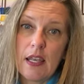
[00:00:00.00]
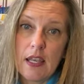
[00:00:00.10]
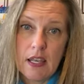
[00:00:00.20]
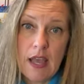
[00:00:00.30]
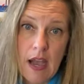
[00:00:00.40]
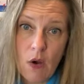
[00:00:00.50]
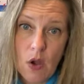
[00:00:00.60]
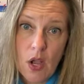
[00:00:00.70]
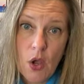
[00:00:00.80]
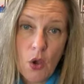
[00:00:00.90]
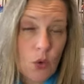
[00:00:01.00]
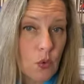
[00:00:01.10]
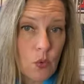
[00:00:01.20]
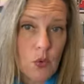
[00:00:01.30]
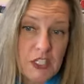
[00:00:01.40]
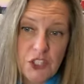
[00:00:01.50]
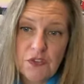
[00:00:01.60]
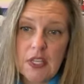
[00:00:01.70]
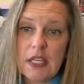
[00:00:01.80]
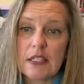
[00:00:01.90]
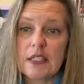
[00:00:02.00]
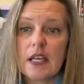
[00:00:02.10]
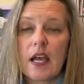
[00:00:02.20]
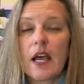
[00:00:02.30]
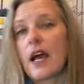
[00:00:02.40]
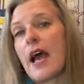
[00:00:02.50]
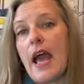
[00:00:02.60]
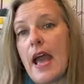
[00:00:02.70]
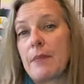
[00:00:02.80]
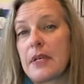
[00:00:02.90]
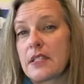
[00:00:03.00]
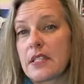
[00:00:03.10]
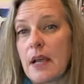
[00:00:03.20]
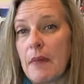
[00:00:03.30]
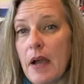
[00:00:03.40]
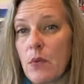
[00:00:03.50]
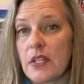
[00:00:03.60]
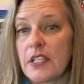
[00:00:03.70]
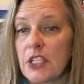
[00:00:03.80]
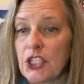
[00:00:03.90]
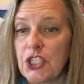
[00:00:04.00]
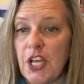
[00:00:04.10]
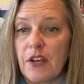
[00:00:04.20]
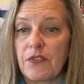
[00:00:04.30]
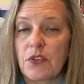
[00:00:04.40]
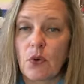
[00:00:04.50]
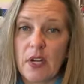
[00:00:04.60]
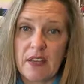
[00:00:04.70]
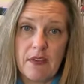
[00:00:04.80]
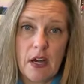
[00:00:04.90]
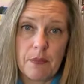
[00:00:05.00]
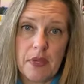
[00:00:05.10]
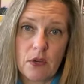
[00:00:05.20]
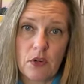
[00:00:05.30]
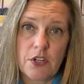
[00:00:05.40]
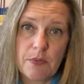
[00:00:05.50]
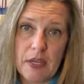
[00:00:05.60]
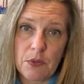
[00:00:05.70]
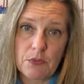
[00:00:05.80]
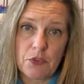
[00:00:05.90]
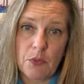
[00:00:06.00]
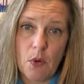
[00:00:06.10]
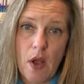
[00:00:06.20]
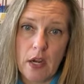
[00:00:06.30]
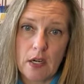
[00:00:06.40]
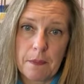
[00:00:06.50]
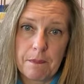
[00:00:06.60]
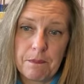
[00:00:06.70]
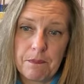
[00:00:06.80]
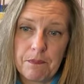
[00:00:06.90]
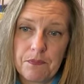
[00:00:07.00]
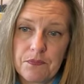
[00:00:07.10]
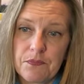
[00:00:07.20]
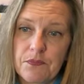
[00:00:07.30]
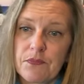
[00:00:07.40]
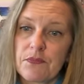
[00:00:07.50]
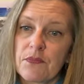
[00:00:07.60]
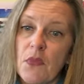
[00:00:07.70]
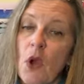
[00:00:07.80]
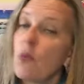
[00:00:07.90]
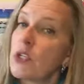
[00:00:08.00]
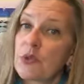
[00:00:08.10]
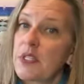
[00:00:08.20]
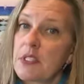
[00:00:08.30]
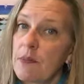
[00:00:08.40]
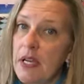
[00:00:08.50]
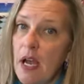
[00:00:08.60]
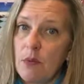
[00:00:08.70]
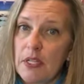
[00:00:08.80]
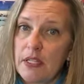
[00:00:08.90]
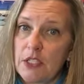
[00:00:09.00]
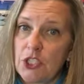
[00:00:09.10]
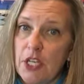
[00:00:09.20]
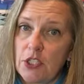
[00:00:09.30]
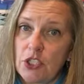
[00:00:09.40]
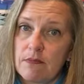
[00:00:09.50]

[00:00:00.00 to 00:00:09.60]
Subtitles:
Now, which of these habits am I willing to shift or give up in order to make room for more water? Which ones am I not willing to change?